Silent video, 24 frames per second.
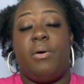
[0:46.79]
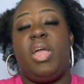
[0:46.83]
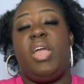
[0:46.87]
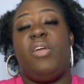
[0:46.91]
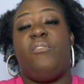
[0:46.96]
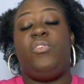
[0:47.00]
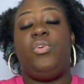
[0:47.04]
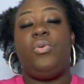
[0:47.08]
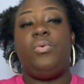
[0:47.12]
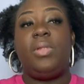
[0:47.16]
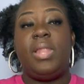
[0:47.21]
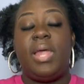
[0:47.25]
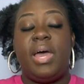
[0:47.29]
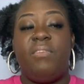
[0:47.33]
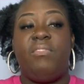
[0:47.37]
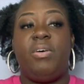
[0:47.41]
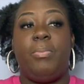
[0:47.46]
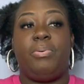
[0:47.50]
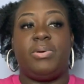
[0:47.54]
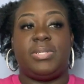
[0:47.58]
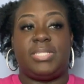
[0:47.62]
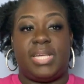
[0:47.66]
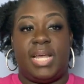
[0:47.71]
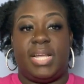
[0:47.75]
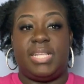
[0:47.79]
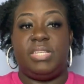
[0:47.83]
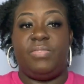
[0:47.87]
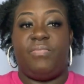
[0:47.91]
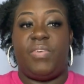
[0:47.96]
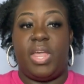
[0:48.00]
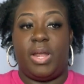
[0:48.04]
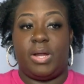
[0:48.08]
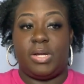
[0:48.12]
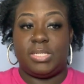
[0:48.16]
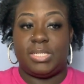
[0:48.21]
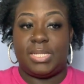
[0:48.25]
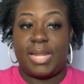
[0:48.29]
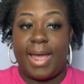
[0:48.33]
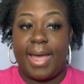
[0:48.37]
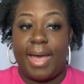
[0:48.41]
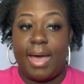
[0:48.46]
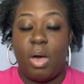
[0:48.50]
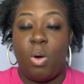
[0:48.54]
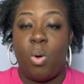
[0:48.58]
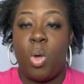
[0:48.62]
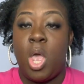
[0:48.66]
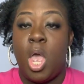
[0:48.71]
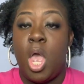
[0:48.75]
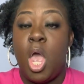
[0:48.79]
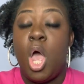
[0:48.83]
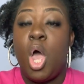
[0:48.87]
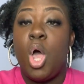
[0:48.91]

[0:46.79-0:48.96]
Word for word: If you love a protective hairstyle,